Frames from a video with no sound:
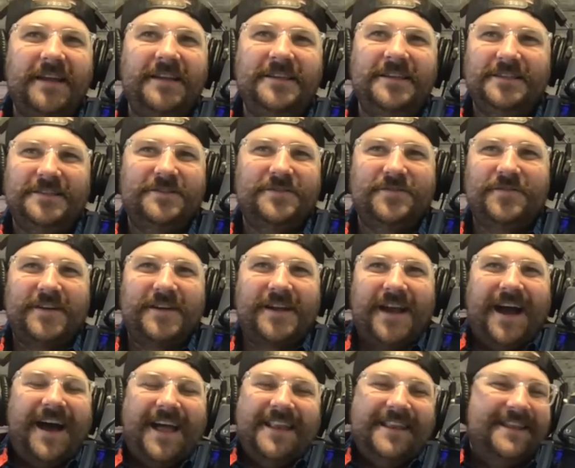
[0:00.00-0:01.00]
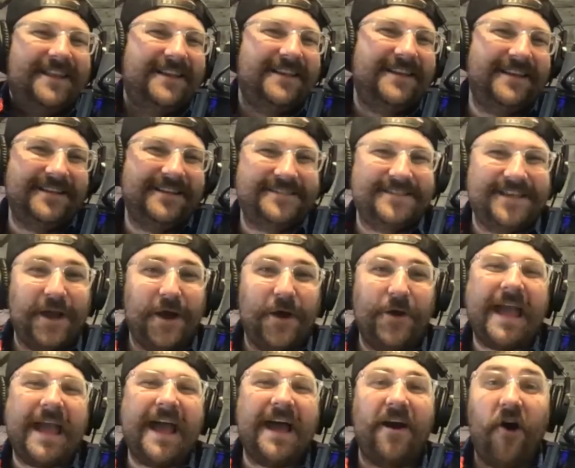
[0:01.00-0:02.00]
just forgot that it's like, oh
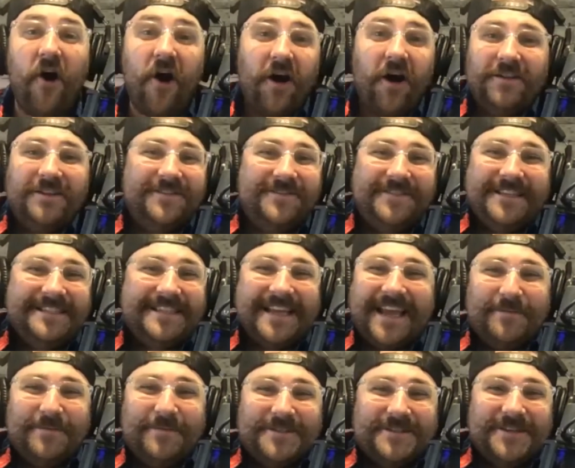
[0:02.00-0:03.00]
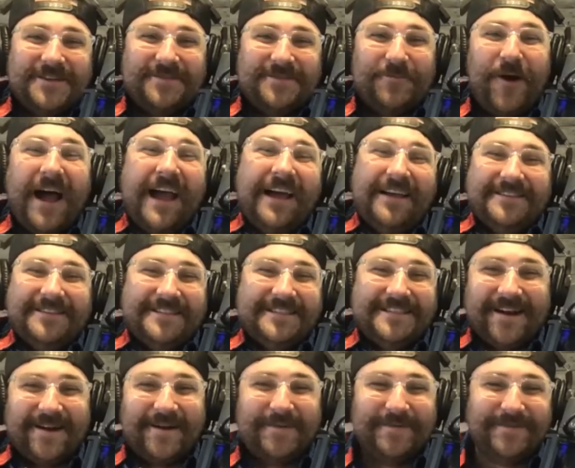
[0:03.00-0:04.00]
yeah, all of these animals are wild and terrible.